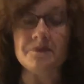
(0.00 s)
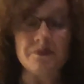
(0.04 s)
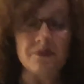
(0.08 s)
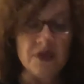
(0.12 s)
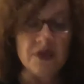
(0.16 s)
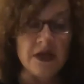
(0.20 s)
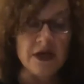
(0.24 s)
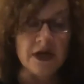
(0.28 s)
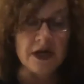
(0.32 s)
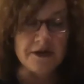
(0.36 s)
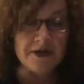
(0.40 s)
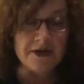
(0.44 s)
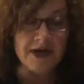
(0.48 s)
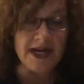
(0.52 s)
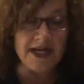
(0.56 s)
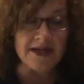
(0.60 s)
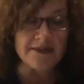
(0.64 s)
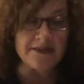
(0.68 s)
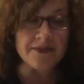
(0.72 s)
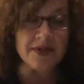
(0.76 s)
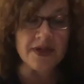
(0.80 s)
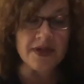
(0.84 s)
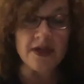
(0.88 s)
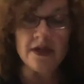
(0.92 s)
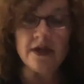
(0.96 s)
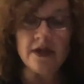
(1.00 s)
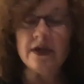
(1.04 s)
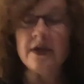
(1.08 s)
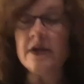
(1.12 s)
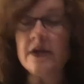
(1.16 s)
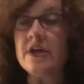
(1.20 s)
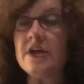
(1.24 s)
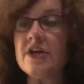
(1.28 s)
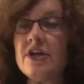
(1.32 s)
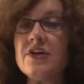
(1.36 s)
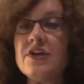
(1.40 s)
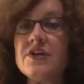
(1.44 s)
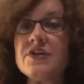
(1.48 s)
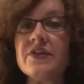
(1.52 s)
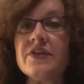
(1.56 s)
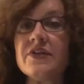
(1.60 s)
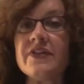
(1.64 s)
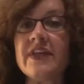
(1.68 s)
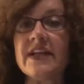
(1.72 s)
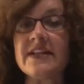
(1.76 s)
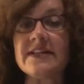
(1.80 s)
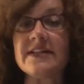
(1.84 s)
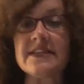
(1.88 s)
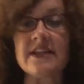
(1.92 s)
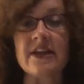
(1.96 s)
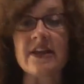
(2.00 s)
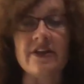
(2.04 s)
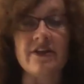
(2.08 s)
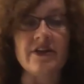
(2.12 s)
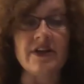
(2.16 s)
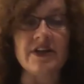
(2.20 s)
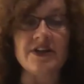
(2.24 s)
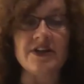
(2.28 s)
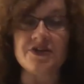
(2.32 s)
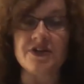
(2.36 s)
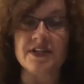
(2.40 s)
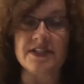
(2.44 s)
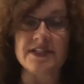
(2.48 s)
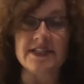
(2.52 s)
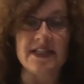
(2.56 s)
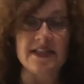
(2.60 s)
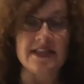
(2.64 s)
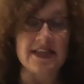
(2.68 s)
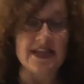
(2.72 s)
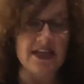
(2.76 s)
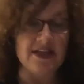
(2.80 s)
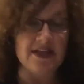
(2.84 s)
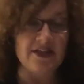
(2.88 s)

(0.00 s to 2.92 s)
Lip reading: All right. So that's another interesting thing in the